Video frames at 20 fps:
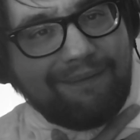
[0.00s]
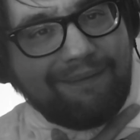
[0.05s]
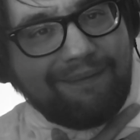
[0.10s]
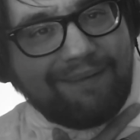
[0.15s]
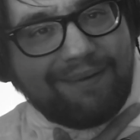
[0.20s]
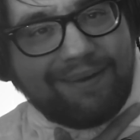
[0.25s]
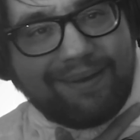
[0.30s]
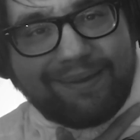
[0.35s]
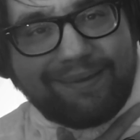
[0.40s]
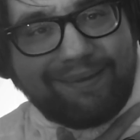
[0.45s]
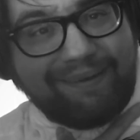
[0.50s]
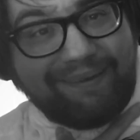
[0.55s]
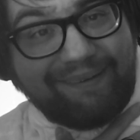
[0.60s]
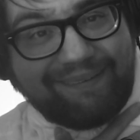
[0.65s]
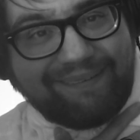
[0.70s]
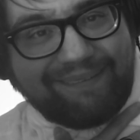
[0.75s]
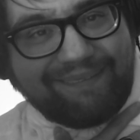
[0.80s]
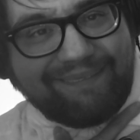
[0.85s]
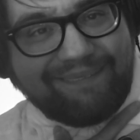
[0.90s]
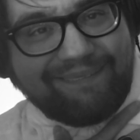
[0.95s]
I
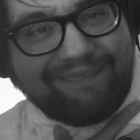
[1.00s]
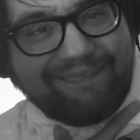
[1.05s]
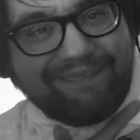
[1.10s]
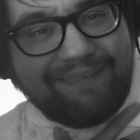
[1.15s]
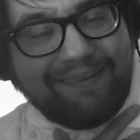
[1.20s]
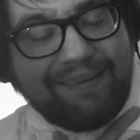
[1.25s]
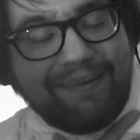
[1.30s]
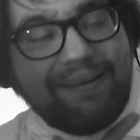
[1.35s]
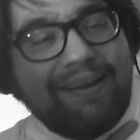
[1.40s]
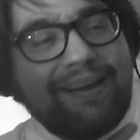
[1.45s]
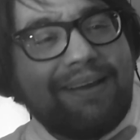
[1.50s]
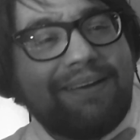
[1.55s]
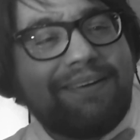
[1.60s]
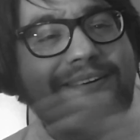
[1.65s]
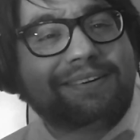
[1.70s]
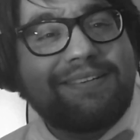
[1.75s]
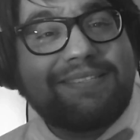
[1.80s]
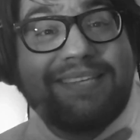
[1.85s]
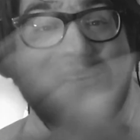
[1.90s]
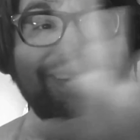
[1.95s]
can't. And
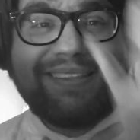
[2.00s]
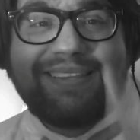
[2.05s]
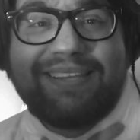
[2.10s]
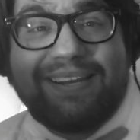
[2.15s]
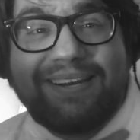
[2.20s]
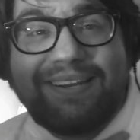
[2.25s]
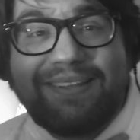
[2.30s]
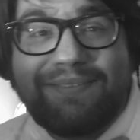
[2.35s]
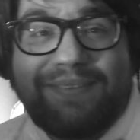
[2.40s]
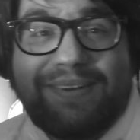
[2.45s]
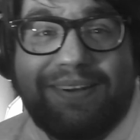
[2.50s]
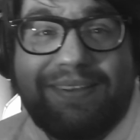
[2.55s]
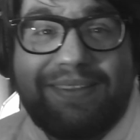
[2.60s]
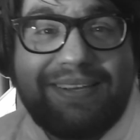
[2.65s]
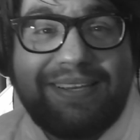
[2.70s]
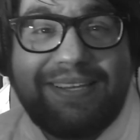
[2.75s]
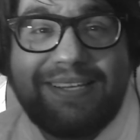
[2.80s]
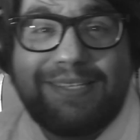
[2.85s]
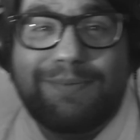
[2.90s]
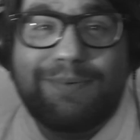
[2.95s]
you notice how at the end of the video
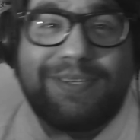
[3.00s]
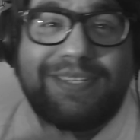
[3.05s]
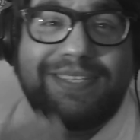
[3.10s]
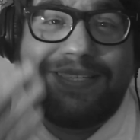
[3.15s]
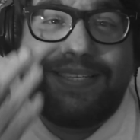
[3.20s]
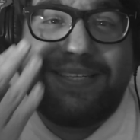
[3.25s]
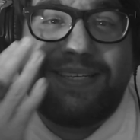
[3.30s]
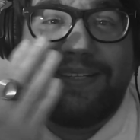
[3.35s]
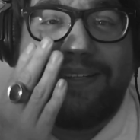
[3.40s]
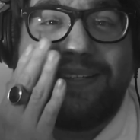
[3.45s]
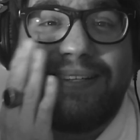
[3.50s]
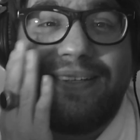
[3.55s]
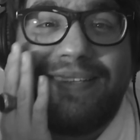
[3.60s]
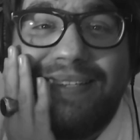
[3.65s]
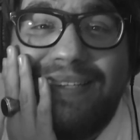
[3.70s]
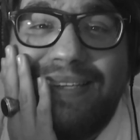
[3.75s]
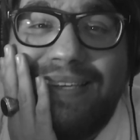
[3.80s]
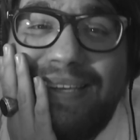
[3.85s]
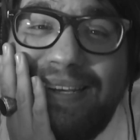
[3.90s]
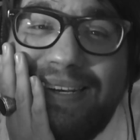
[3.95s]
the kids were still
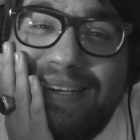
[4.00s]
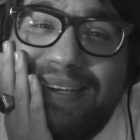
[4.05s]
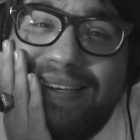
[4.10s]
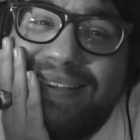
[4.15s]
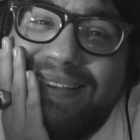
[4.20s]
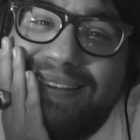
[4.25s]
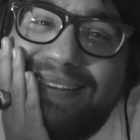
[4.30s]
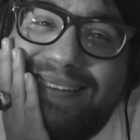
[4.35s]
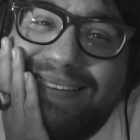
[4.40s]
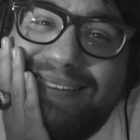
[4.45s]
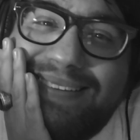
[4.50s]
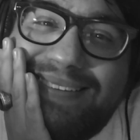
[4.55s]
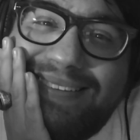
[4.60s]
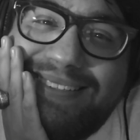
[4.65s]
eating